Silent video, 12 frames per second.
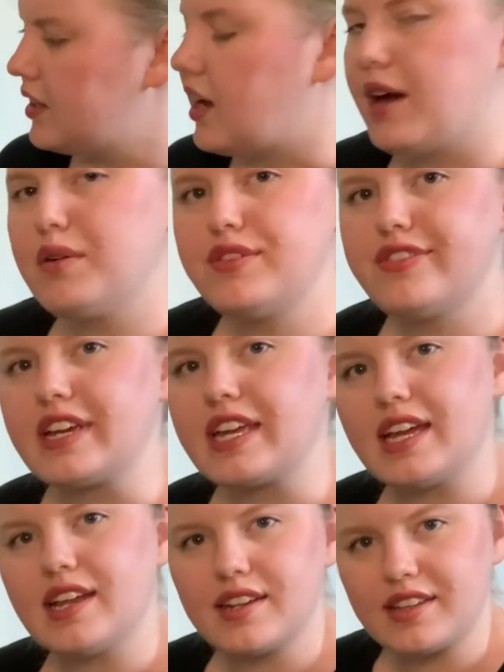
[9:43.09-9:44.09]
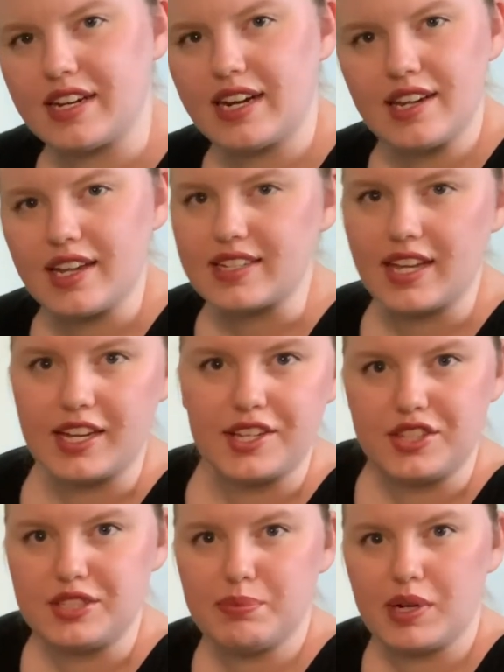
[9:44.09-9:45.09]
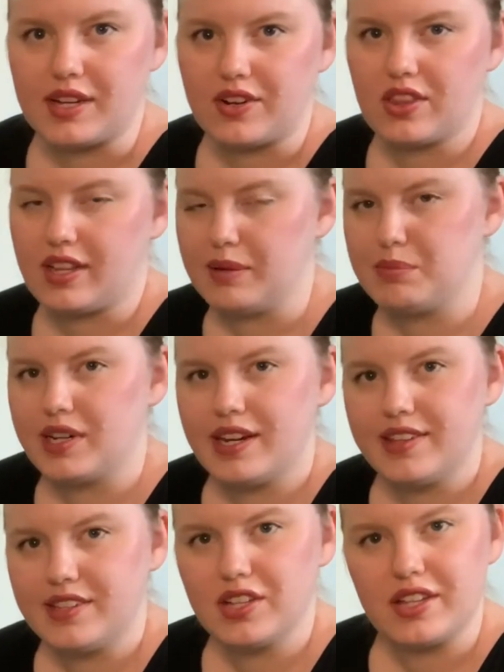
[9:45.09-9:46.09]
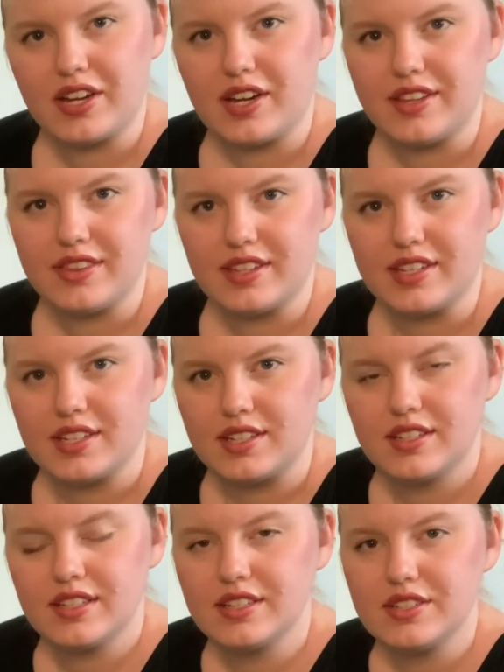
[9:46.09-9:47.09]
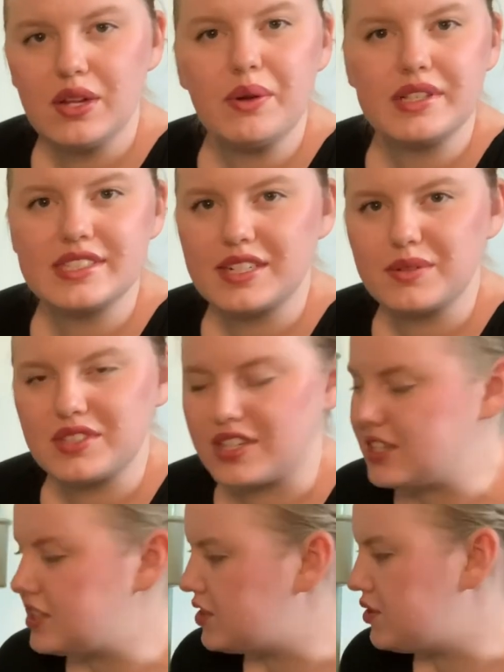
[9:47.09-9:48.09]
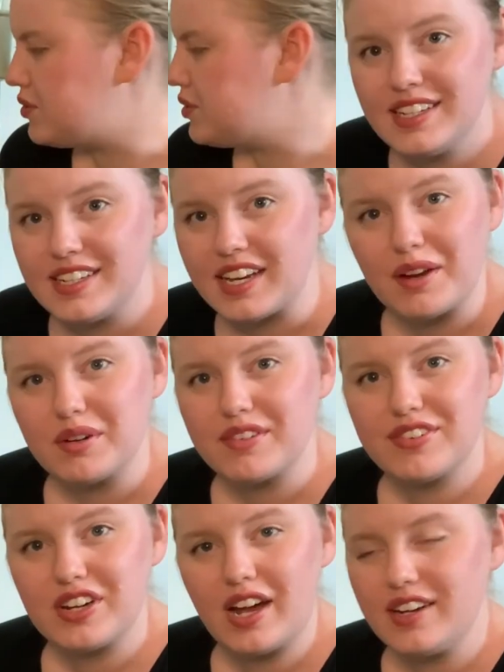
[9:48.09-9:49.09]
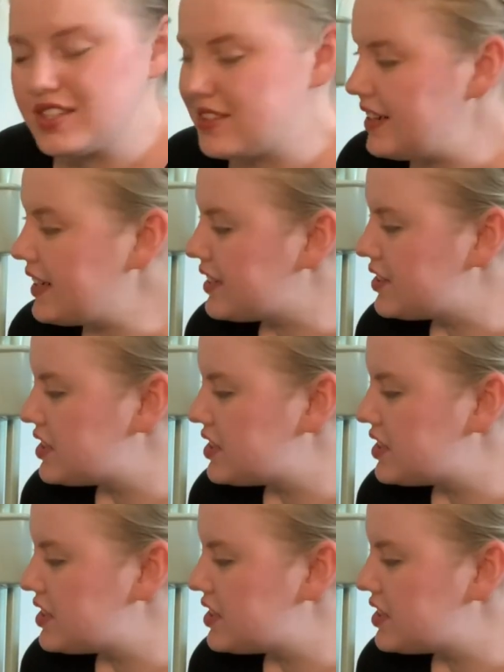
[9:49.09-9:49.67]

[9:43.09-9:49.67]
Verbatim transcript: I would forget that I'd like taken this book out of the library until I got the notice that it was already due and I would have forgotten to read it.